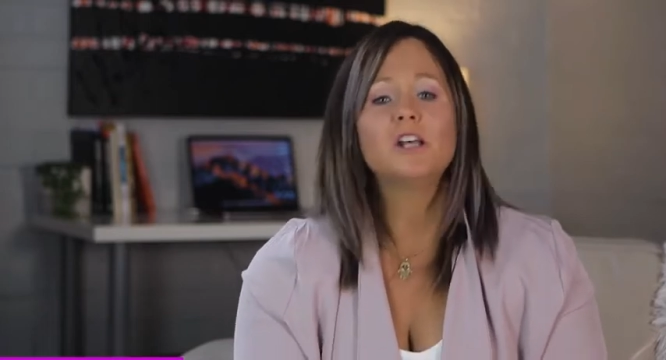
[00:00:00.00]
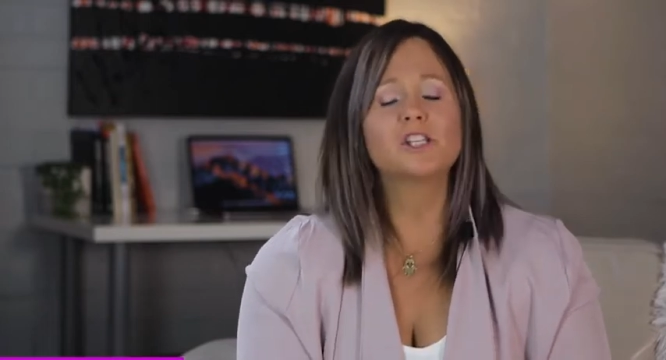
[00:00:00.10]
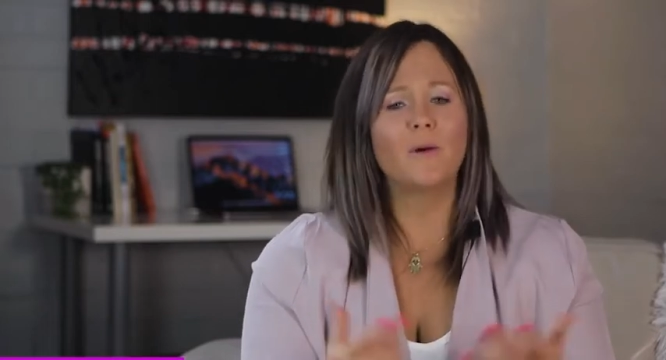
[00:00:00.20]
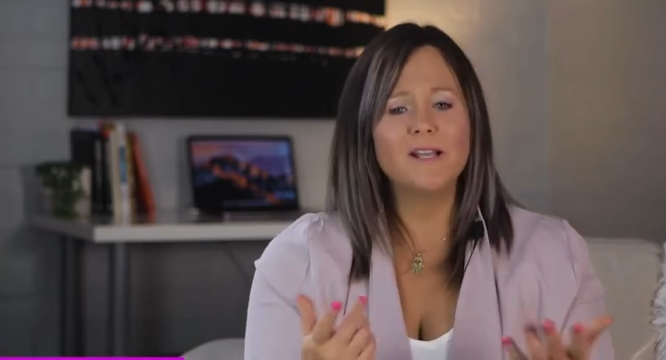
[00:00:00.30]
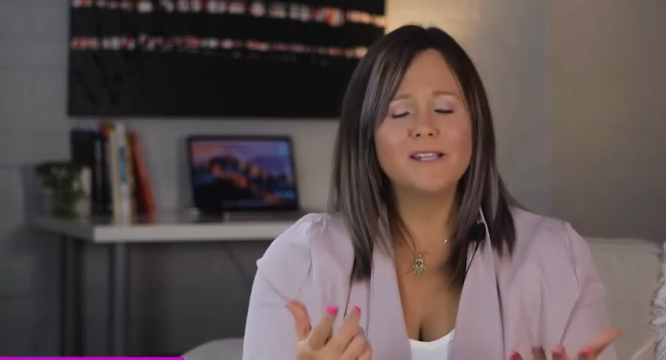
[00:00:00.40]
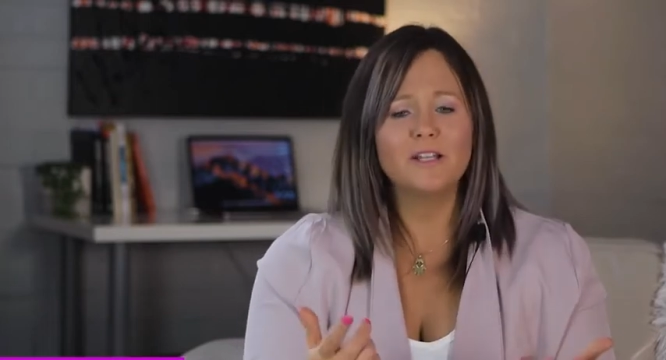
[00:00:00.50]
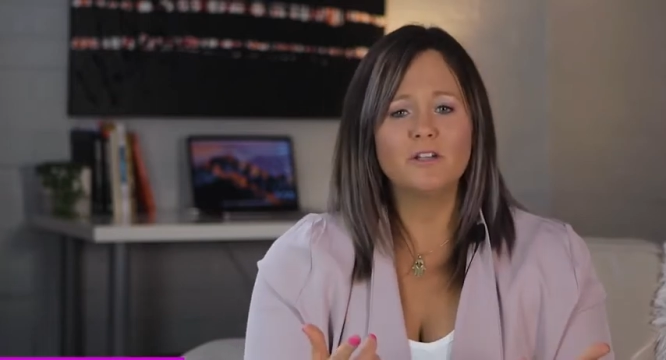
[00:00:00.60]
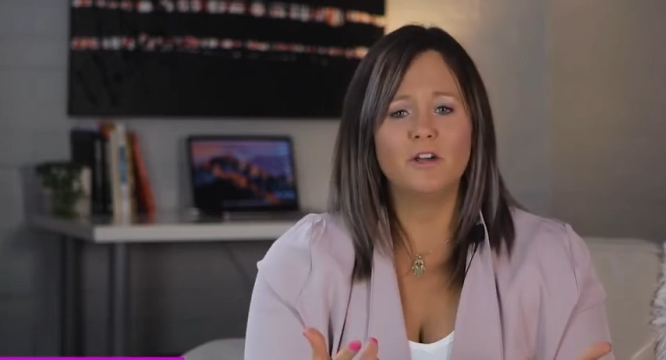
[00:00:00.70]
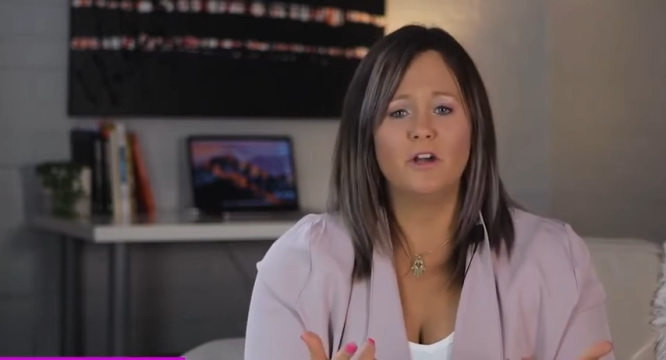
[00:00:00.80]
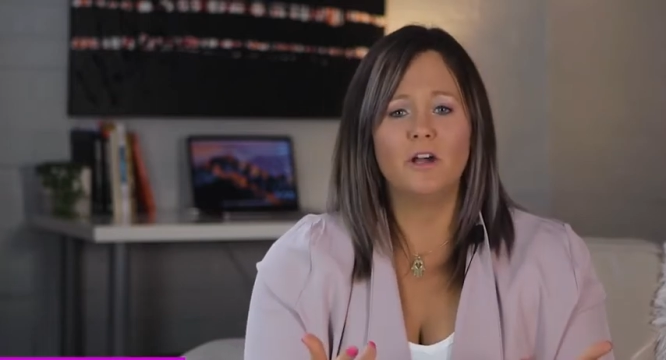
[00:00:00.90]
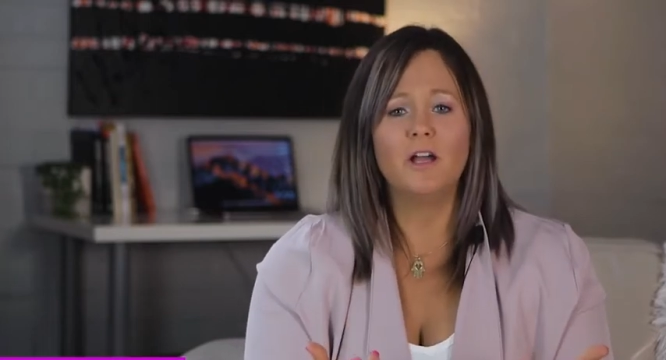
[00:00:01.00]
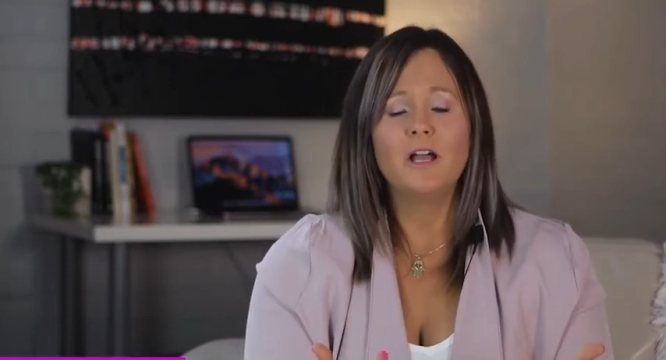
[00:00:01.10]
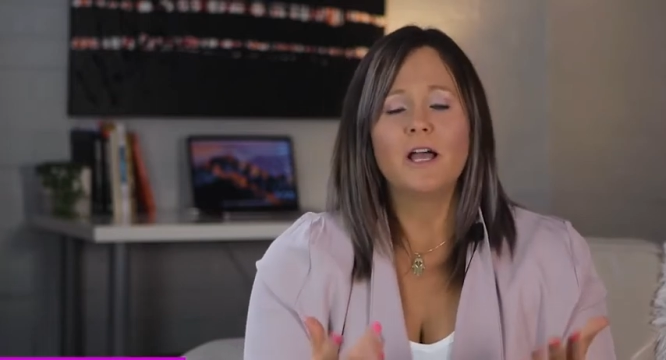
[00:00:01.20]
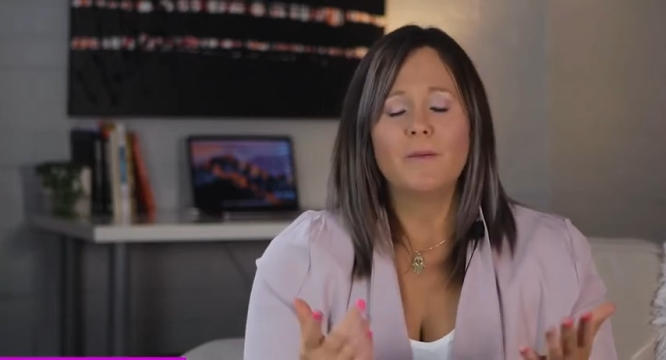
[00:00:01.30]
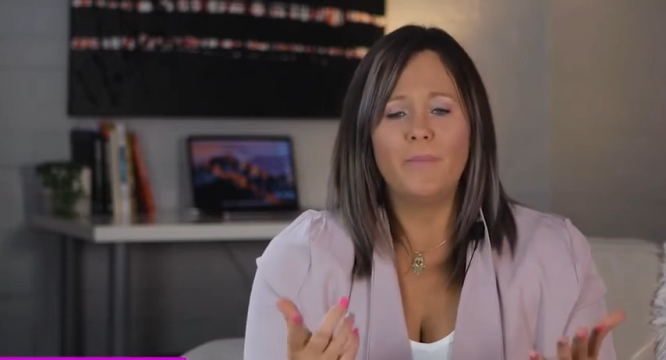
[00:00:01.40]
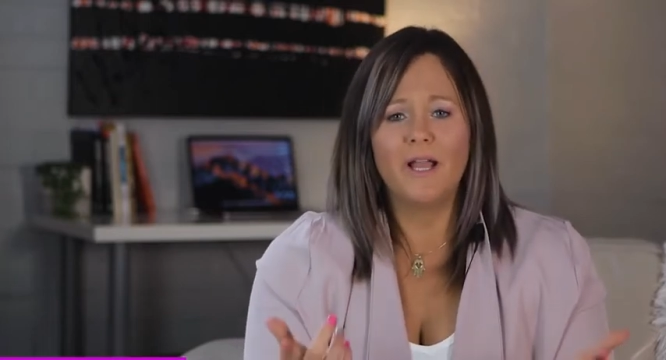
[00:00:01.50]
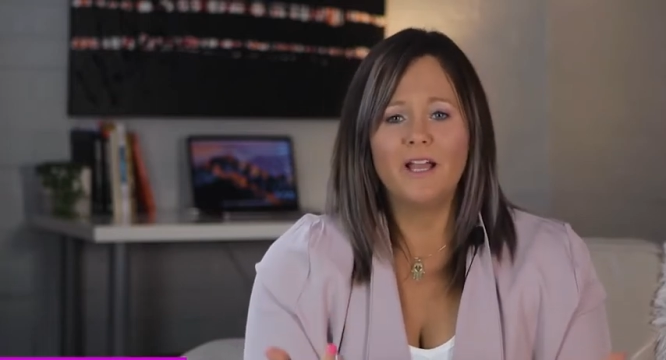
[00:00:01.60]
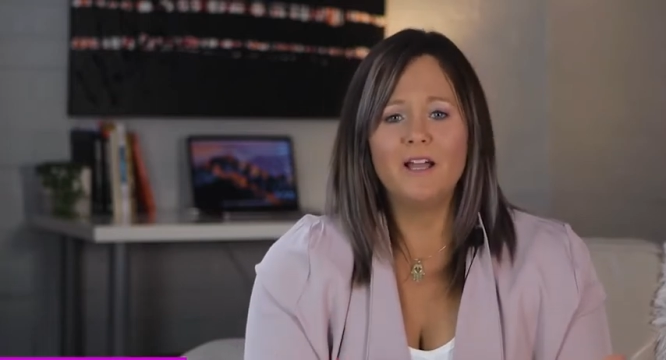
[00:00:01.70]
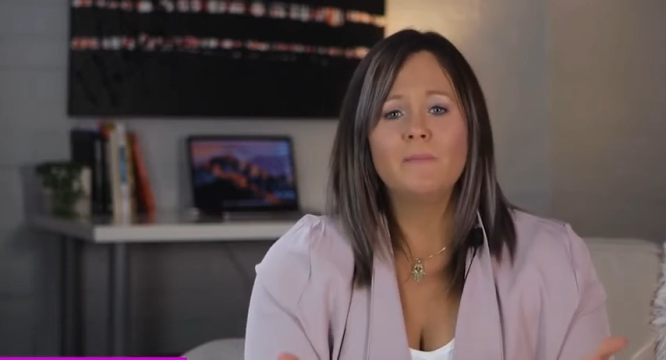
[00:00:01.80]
So I said to her, Bea,